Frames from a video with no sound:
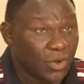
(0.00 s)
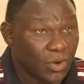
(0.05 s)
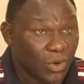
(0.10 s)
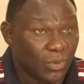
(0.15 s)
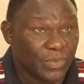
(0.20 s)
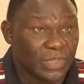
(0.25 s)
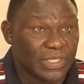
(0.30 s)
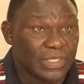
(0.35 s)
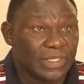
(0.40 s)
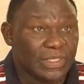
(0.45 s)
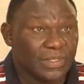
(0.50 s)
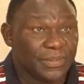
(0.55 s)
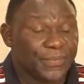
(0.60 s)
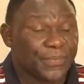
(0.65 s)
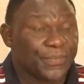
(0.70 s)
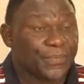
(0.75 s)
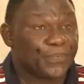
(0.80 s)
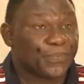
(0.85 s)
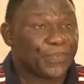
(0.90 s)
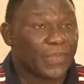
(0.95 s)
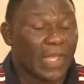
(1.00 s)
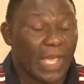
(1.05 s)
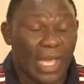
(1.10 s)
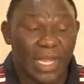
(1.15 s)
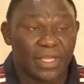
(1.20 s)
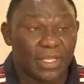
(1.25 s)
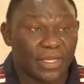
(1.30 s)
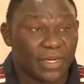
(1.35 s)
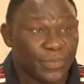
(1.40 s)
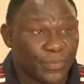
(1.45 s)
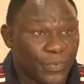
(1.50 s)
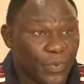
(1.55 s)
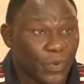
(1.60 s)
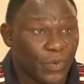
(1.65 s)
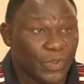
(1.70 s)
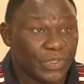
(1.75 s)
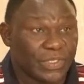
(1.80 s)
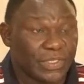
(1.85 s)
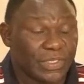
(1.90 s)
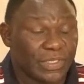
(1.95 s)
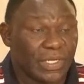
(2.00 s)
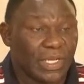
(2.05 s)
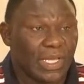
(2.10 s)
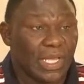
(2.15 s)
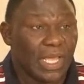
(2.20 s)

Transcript: Committee, and the reports,